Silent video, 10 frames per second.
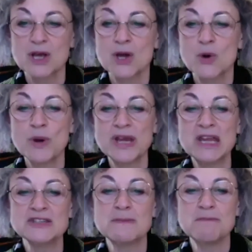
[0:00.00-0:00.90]
We
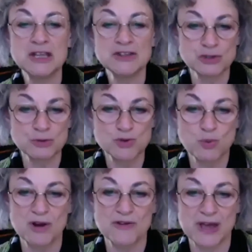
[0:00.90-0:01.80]
need to meet students
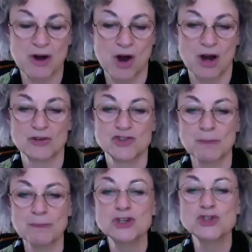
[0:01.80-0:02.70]
where they are.
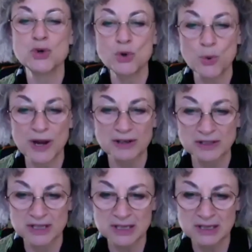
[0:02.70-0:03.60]
Jumping too
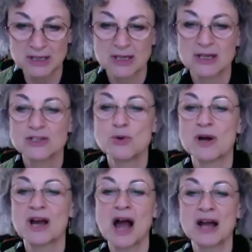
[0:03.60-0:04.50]
quickly to a
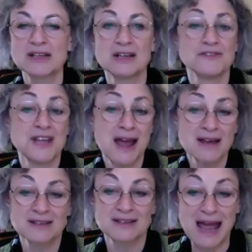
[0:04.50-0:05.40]
cognitive
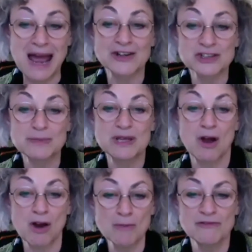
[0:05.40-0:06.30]
task can actually be
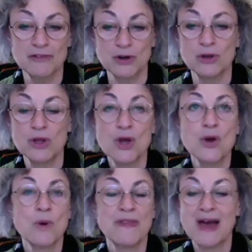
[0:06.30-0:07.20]
harmful.
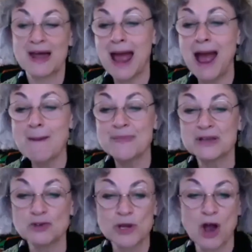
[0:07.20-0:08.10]
When that
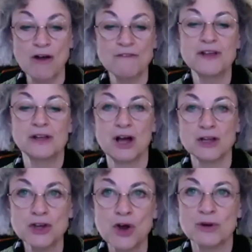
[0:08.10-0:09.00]
happens, we all feel
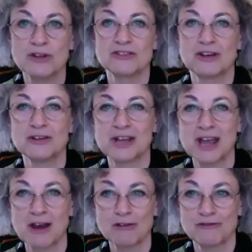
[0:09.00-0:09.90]
unnoticed,
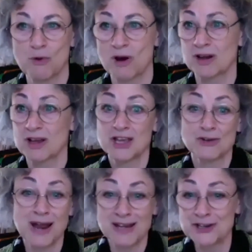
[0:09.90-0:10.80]
uncared for. You're
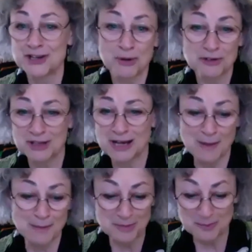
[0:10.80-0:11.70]
not even noticing
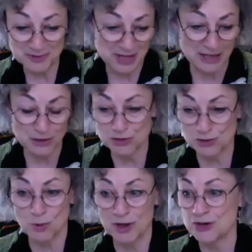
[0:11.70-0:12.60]
I'm upset. You
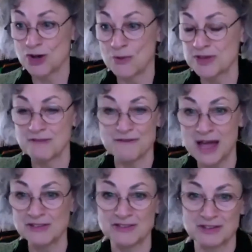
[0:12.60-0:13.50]
just want to know the
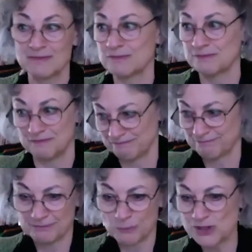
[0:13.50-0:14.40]
events and
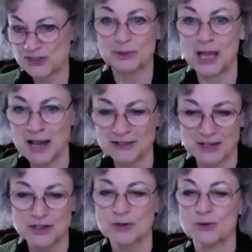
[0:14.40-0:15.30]
what supplies I
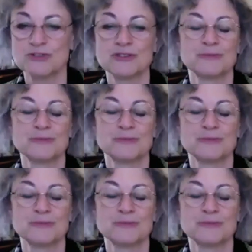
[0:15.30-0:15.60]
used.